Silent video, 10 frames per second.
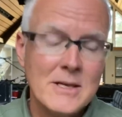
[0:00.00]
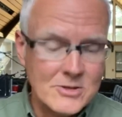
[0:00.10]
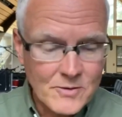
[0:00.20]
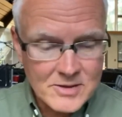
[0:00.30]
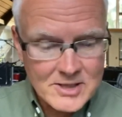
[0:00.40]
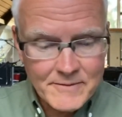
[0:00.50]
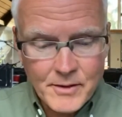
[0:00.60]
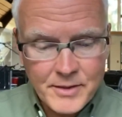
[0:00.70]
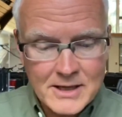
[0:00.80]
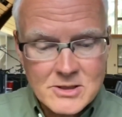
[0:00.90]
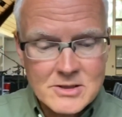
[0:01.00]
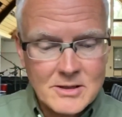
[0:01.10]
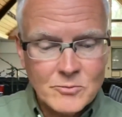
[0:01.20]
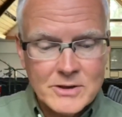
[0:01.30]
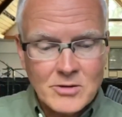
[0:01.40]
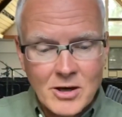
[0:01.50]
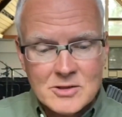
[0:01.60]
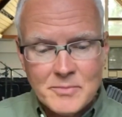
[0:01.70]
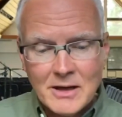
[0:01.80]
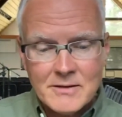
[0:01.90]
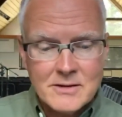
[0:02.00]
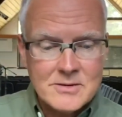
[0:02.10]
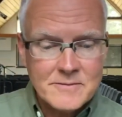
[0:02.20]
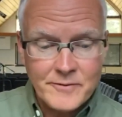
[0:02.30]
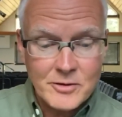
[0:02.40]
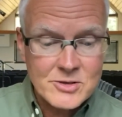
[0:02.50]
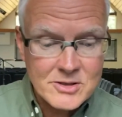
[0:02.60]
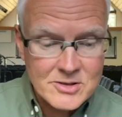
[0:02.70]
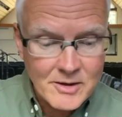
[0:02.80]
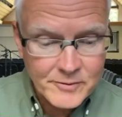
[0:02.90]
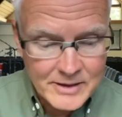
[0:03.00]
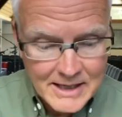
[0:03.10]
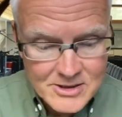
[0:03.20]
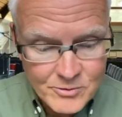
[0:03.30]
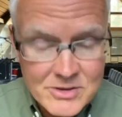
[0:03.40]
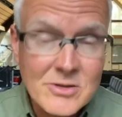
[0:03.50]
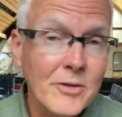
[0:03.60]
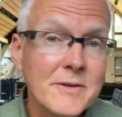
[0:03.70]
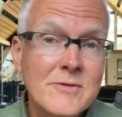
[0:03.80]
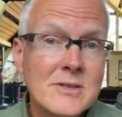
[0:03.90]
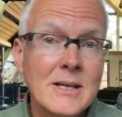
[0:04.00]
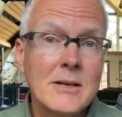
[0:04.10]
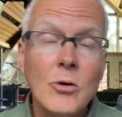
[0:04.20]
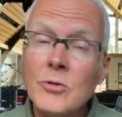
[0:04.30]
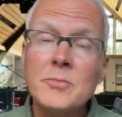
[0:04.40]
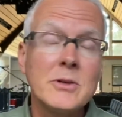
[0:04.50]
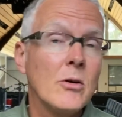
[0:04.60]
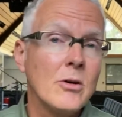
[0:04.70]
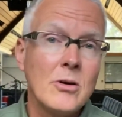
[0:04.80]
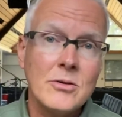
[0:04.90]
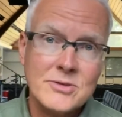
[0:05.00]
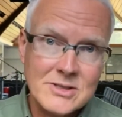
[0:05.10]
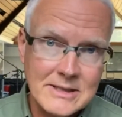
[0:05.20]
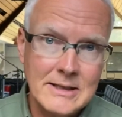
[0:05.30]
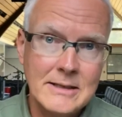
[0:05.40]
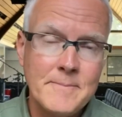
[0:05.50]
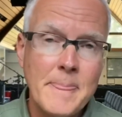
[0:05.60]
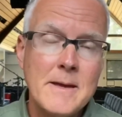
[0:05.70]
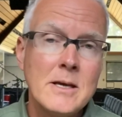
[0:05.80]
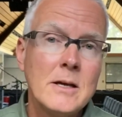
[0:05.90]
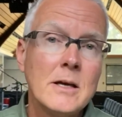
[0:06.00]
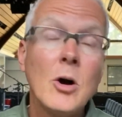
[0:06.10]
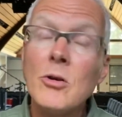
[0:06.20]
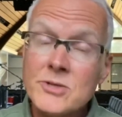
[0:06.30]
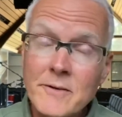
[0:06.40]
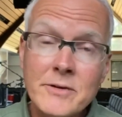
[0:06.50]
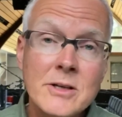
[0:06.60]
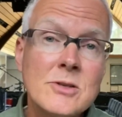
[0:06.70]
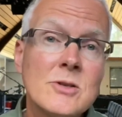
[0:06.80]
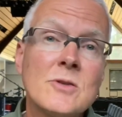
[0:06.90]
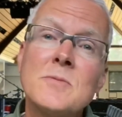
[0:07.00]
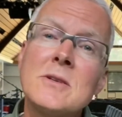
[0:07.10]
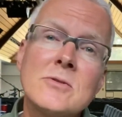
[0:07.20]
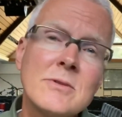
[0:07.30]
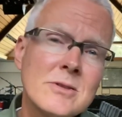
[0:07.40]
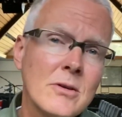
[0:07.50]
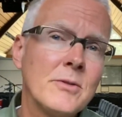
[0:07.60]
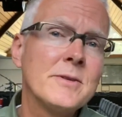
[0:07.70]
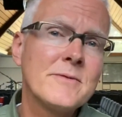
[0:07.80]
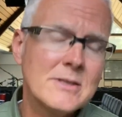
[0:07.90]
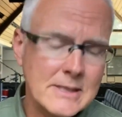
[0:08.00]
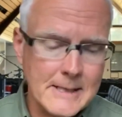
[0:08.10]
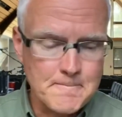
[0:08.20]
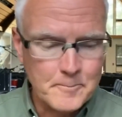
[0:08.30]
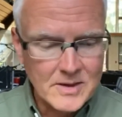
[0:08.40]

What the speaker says: So the seven things that we talked about is first, suffering as a result of sin. Ultimately, all suffering, is a result of sin.